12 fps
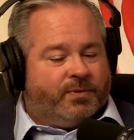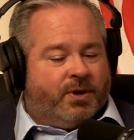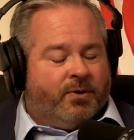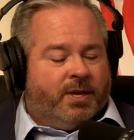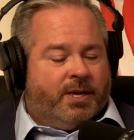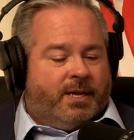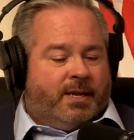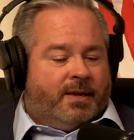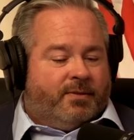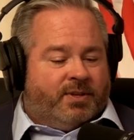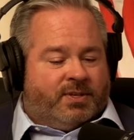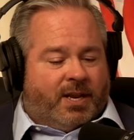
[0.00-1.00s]
So,
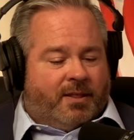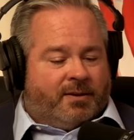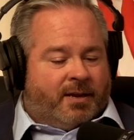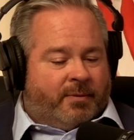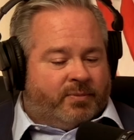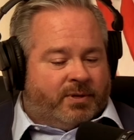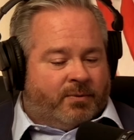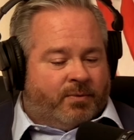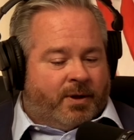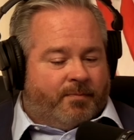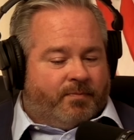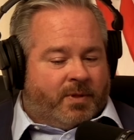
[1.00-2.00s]
the city at the time said,
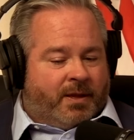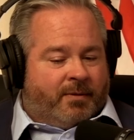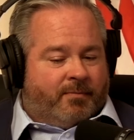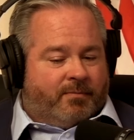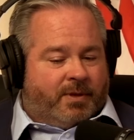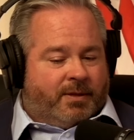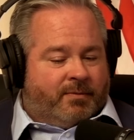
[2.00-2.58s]
"Well, um,